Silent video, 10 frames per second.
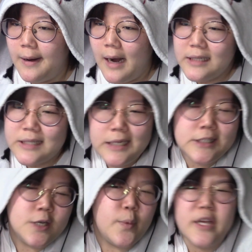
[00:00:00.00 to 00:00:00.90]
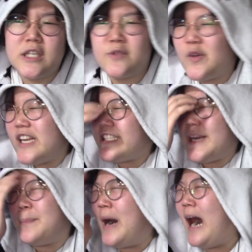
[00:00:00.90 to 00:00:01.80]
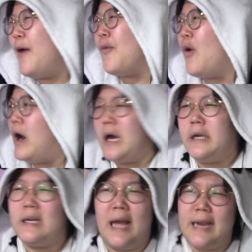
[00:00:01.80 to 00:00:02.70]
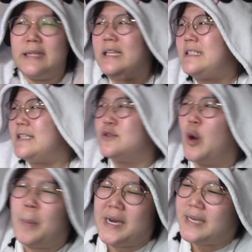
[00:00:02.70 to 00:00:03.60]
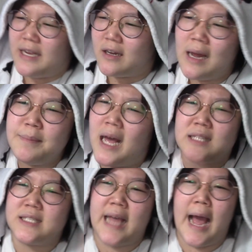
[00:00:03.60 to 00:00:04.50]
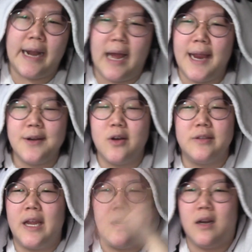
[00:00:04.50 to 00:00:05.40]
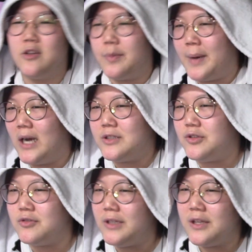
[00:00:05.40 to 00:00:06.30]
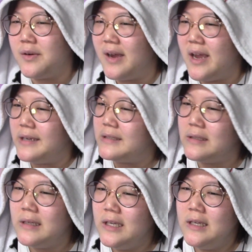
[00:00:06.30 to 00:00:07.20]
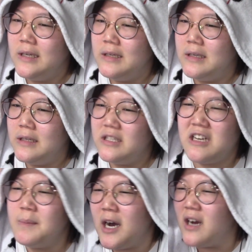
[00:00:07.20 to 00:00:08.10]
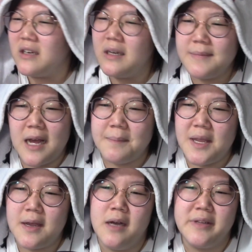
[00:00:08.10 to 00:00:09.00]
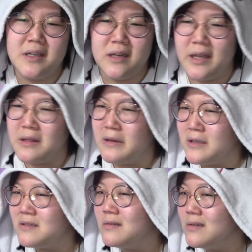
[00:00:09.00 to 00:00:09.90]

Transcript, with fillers: Essentially, we're just finishing part one. Like, this is no big deal. I'm not sad. I know they're gonna do part two either ways. So come on, come at me. How are they gonna end this?